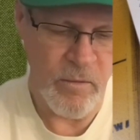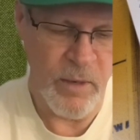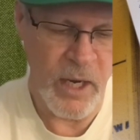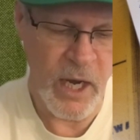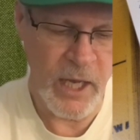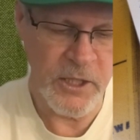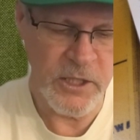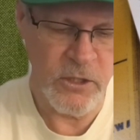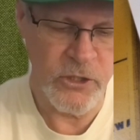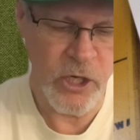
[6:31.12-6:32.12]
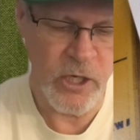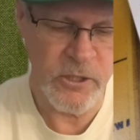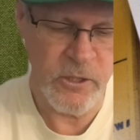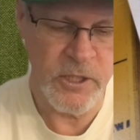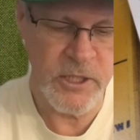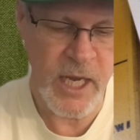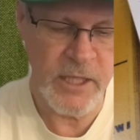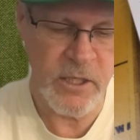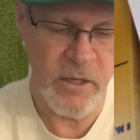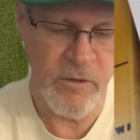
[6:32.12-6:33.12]
But I like these little charts. The
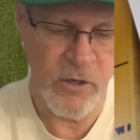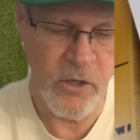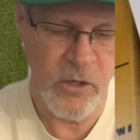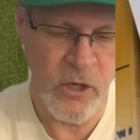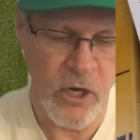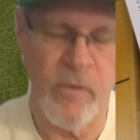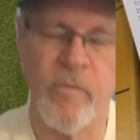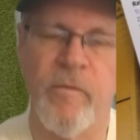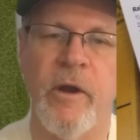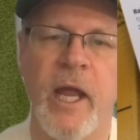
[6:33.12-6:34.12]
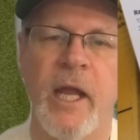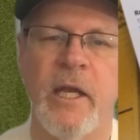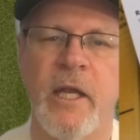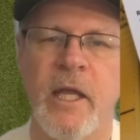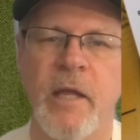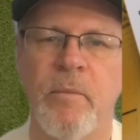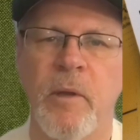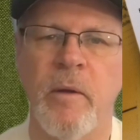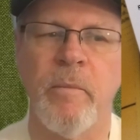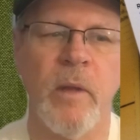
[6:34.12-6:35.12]
size of the card are very handy to keep
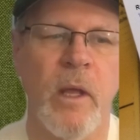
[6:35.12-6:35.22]
there.